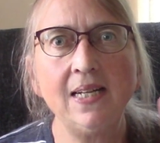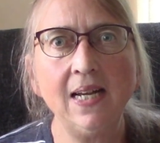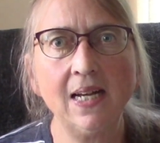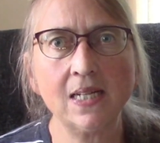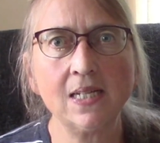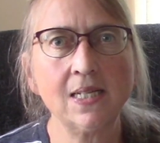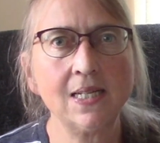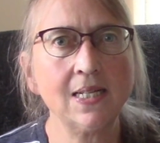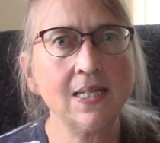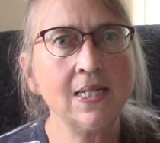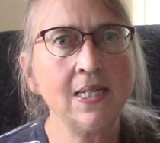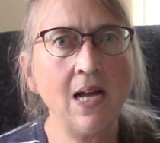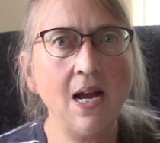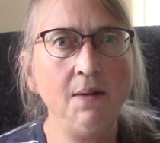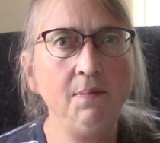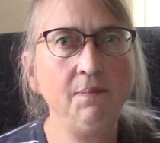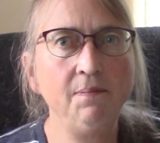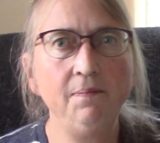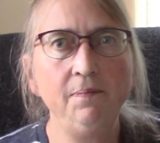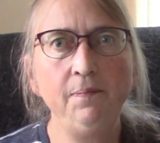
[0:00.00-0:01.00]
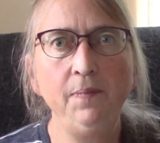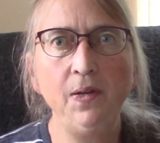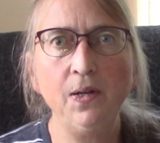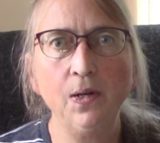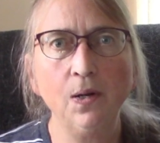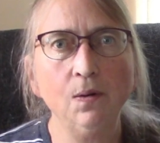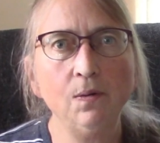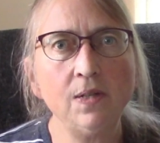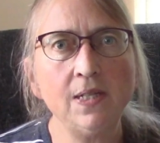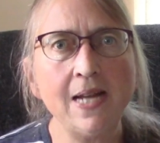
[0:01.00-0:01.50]
yes, it's time,
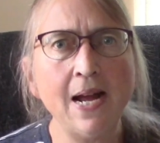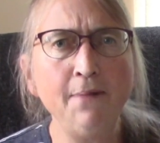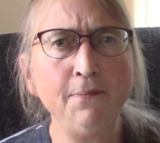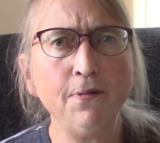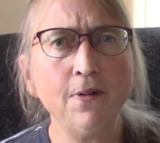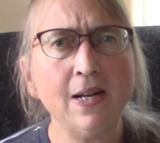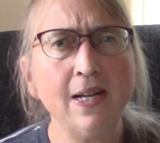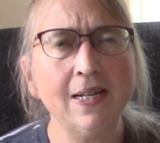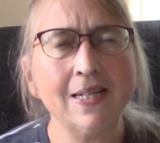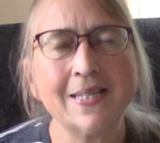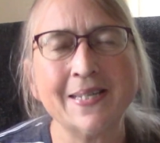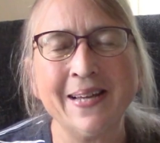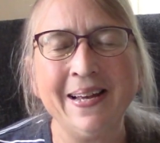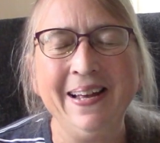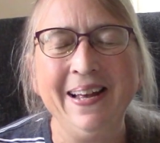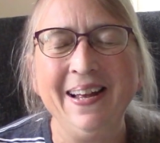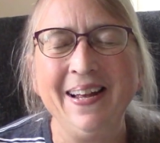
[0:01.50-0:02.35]
time for kids.